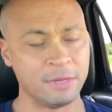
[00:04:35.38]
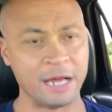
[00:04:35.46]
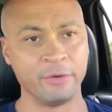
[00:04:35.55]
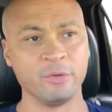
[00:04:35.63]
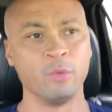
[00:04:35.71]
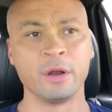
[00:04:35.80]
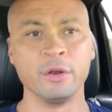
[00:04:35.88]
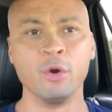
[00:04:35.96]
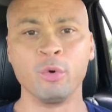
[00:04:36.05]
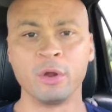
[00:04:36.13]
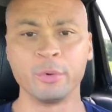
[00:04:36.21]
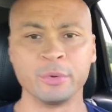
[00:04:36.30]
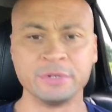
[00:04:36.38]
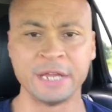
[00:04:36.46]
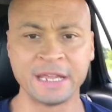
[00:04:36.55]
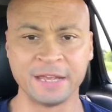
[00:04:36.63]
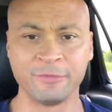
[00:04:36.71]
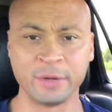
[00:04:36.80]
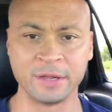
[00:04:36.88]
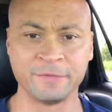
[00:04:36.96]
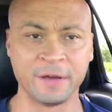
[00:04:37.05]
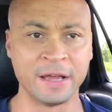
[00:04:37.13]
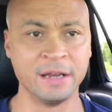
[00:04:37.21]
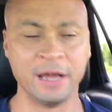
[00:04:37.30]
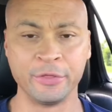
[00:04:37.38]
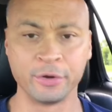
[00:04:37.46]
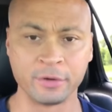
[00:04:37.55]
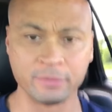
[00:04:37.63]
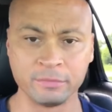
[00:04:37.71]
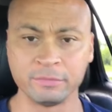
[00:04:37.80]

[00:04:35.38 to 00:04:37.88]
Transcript: don't even want to know where we would take if we could find other